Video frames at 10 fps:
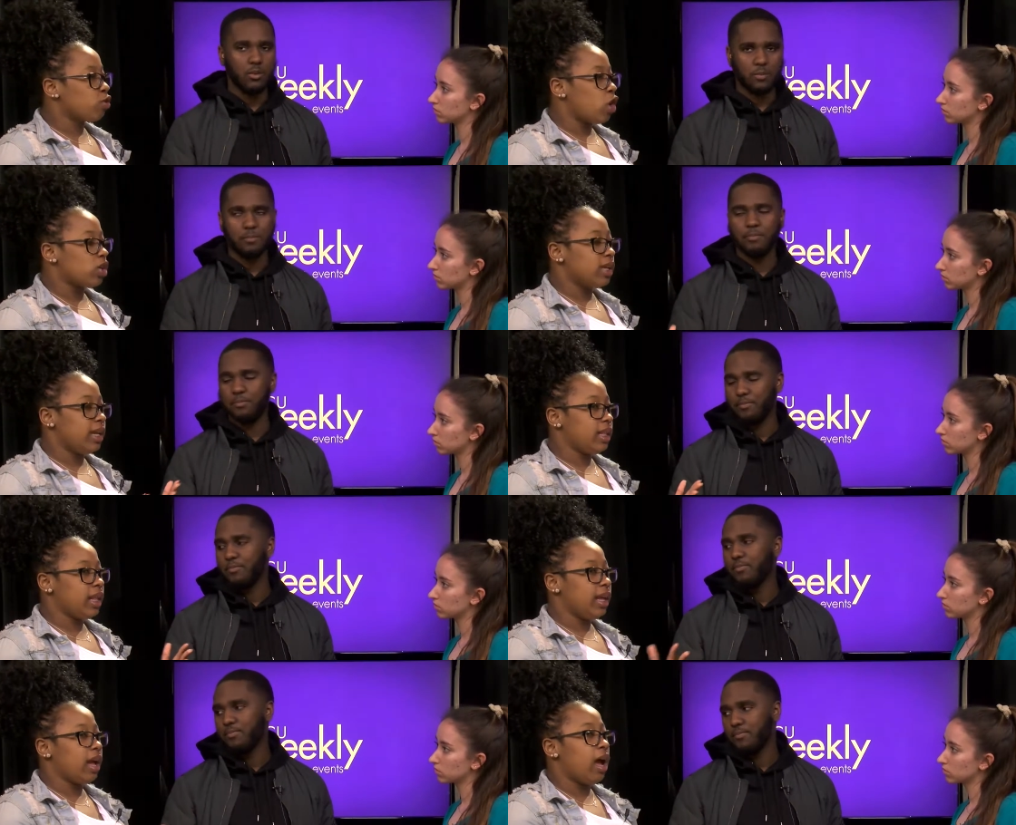Speaker 1: sauce,
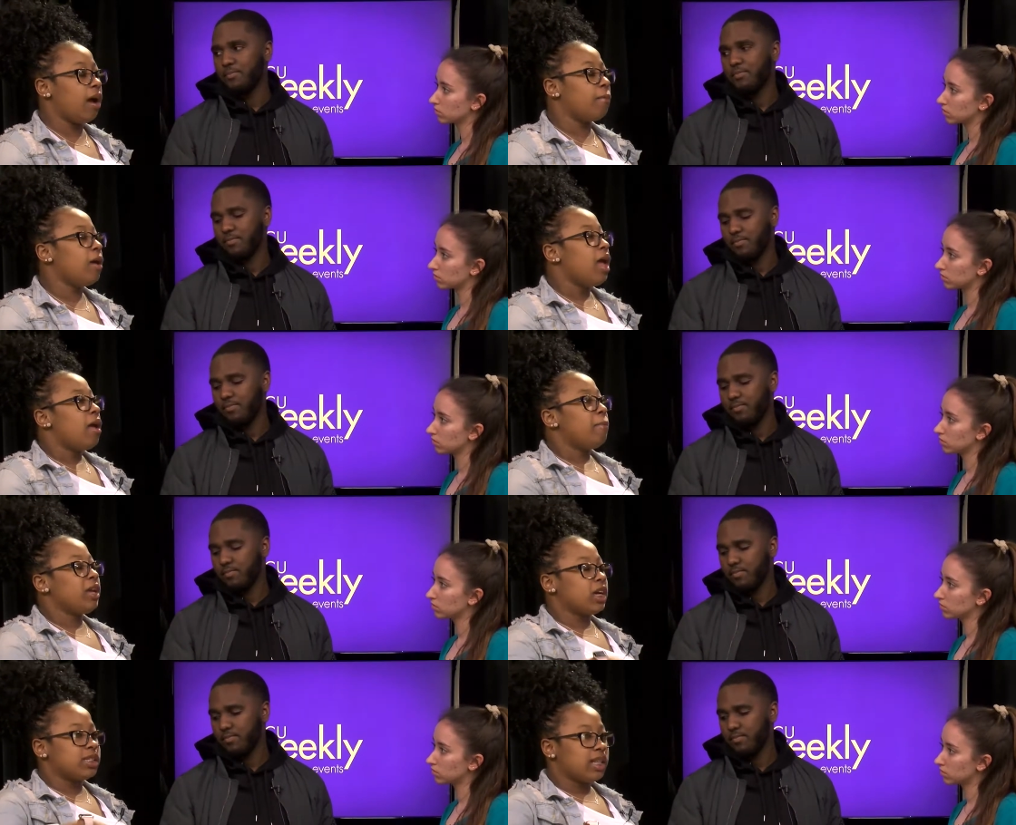anything, um,
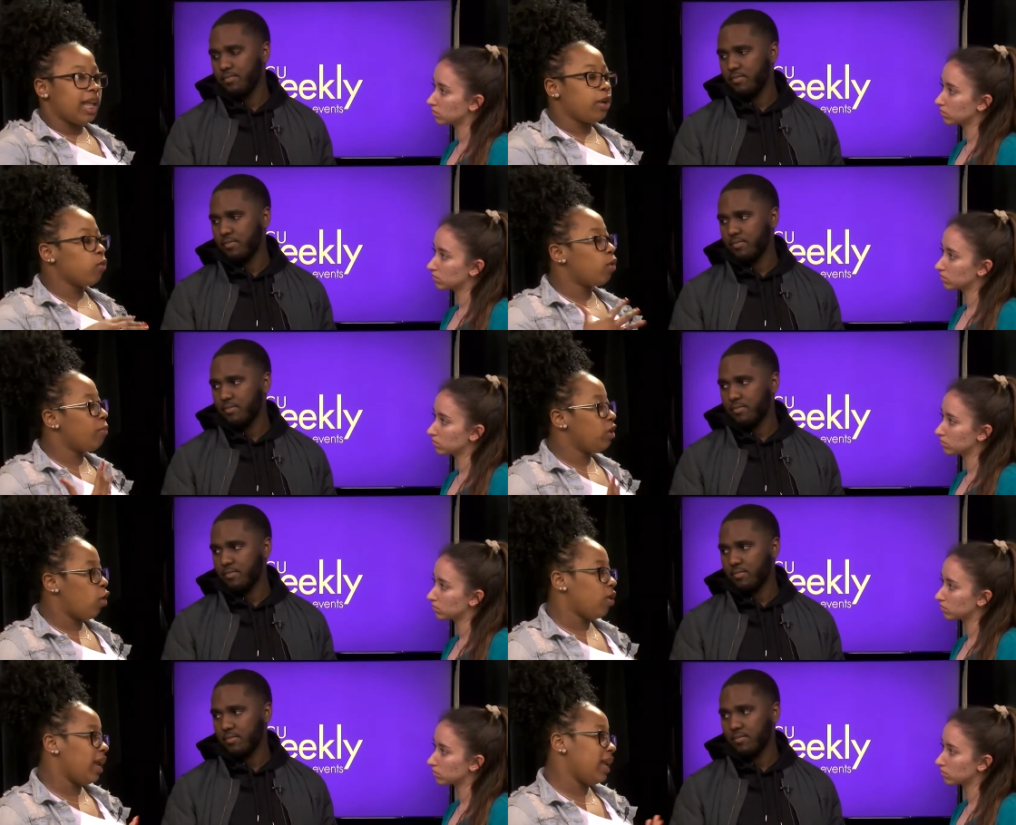because later we'll be
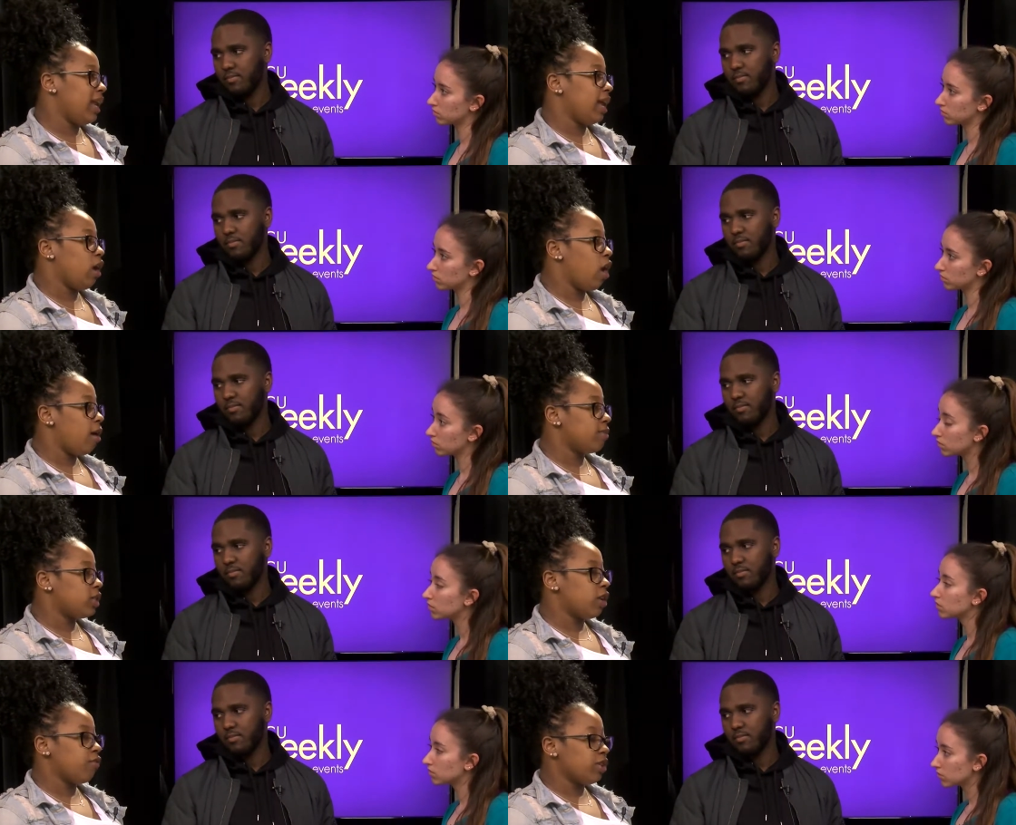donating um,
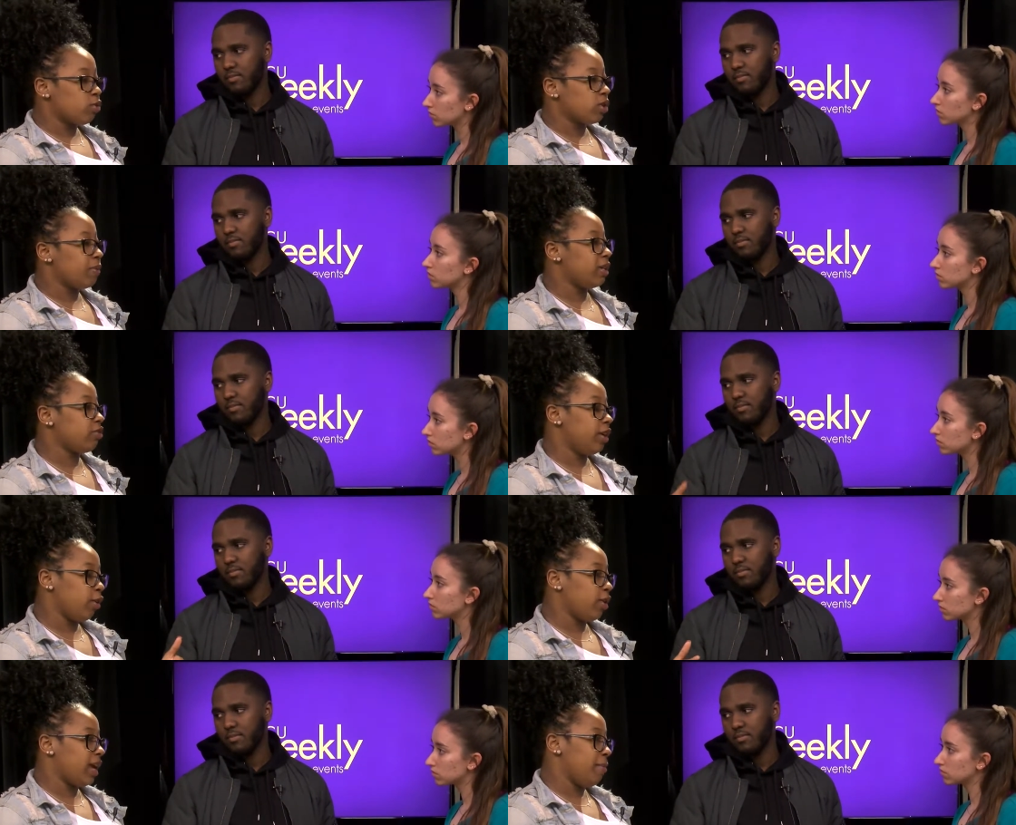to the resource pantry
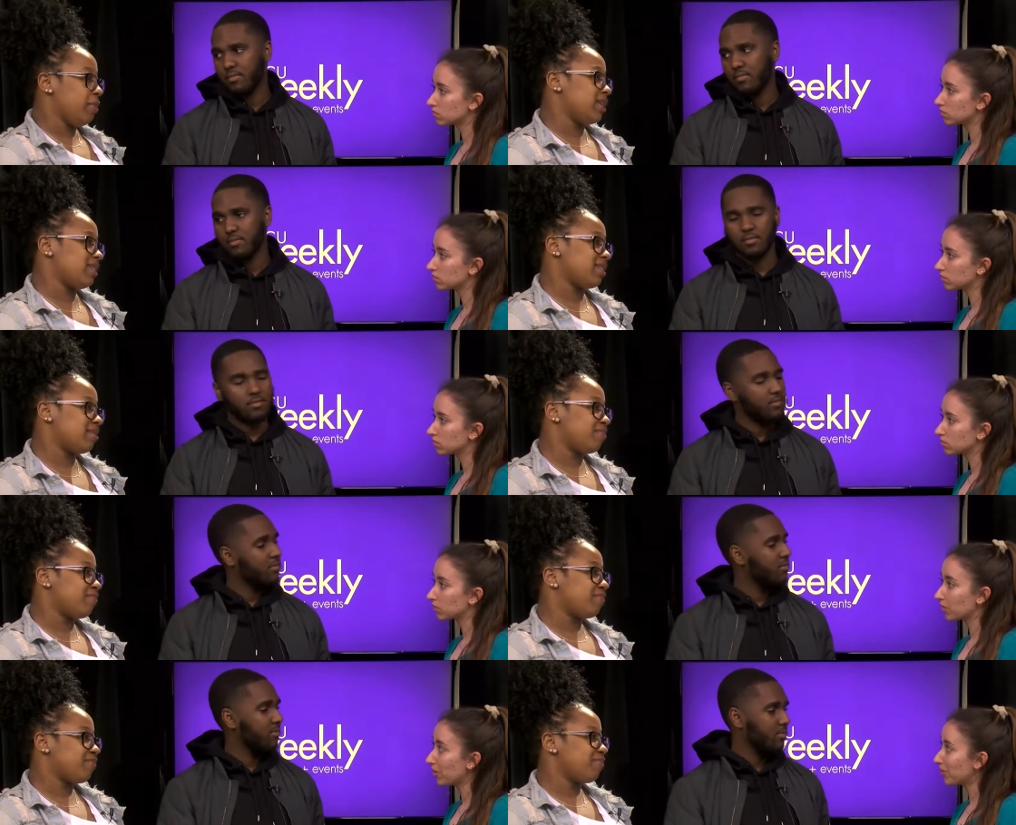here on campus.
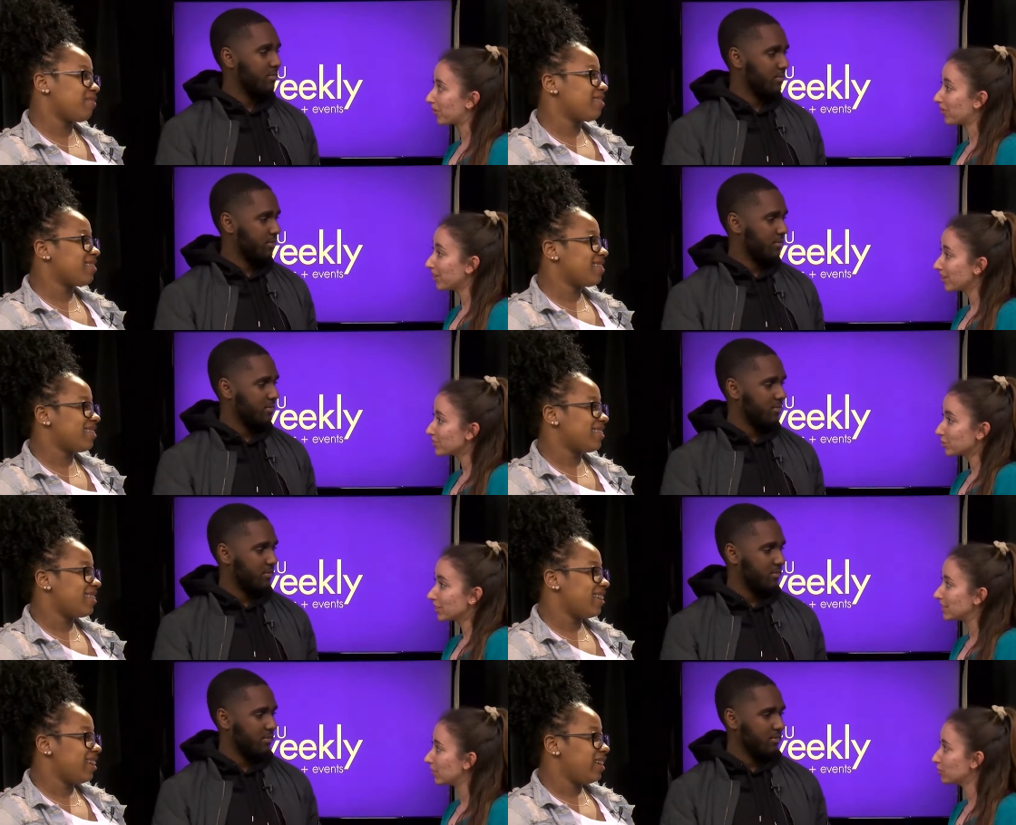
Speaker 2: Wow. Oh, okay. Is there
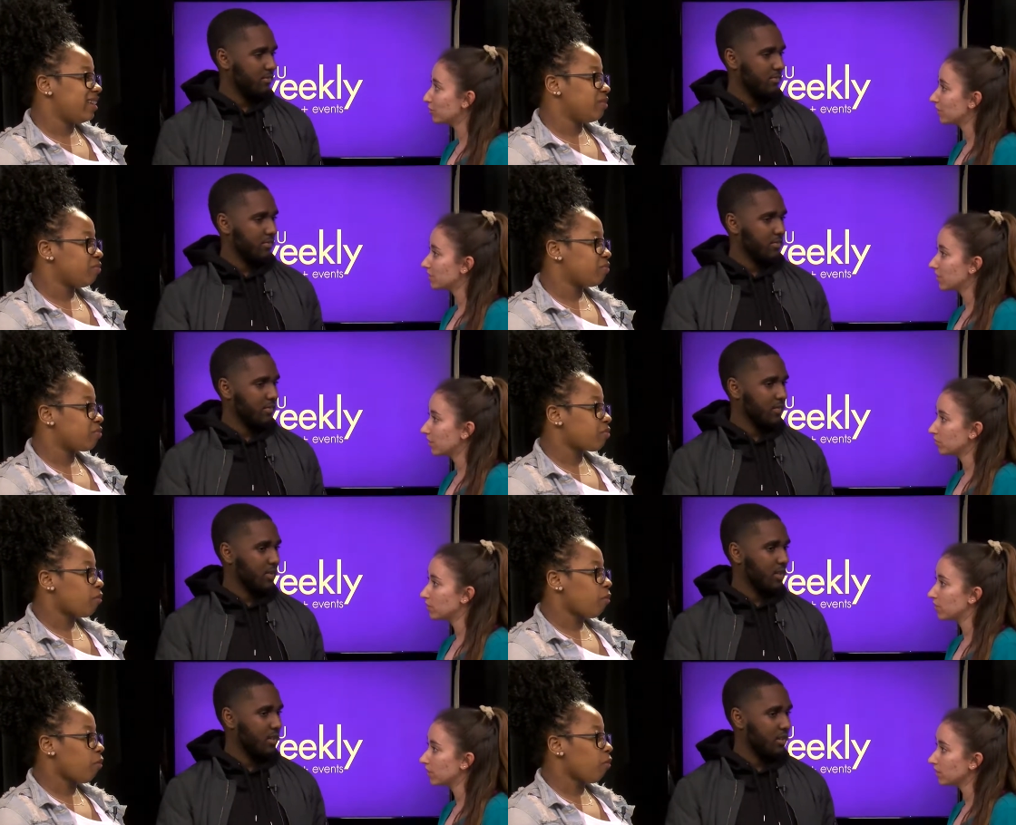anything else you would like to add for
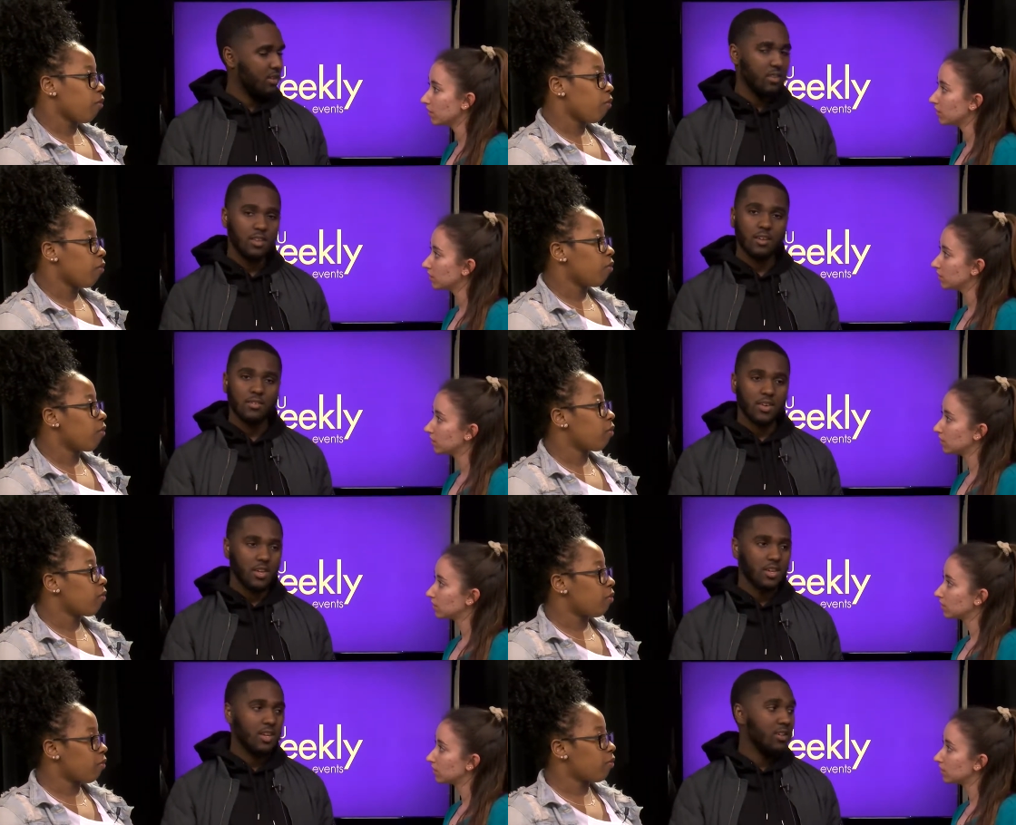the event?
Speaker 3: The
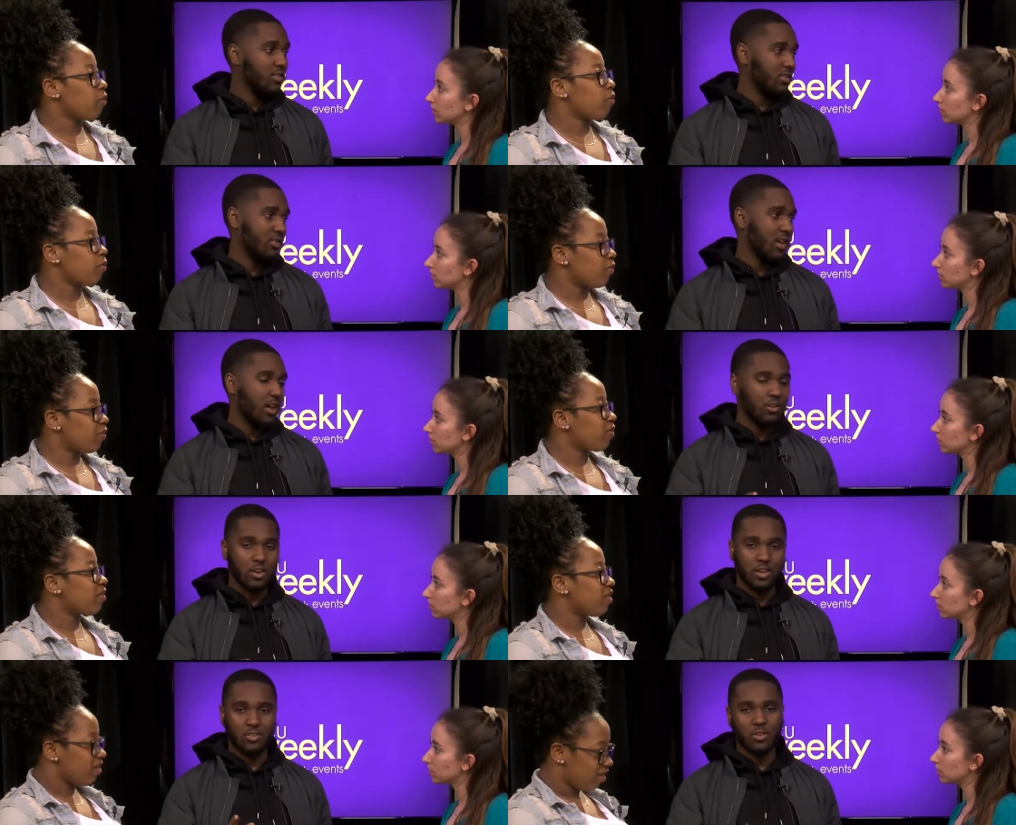event is
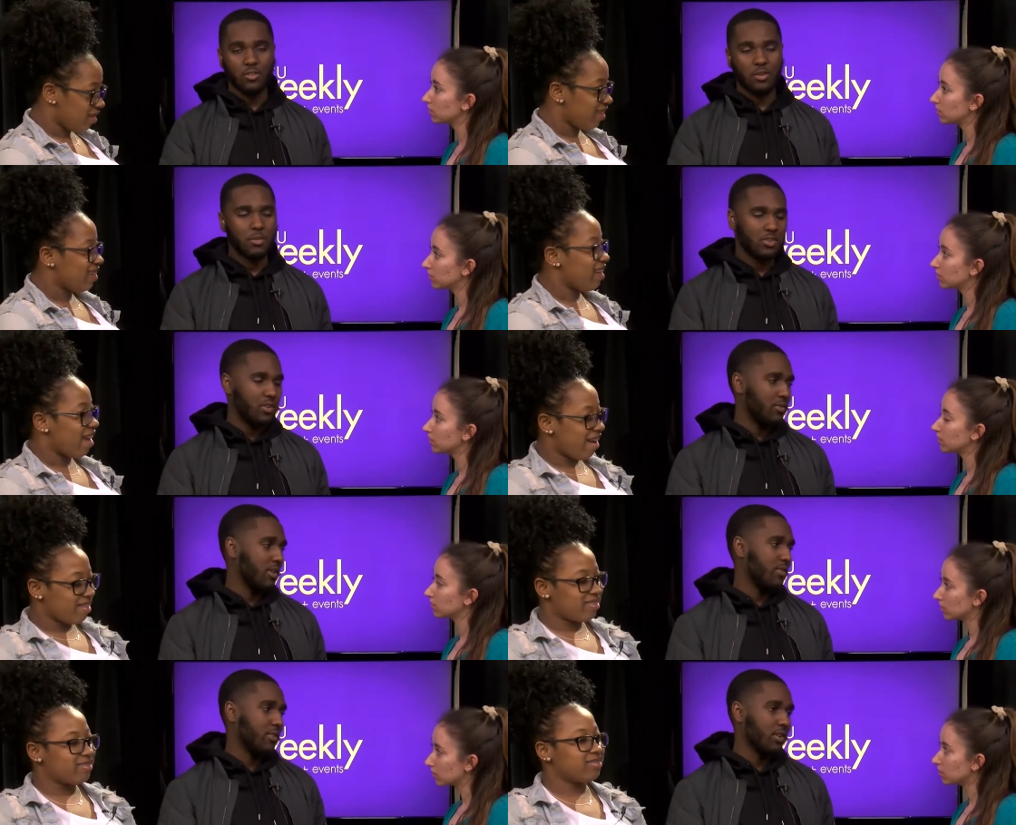Saturday, so November 10th at 5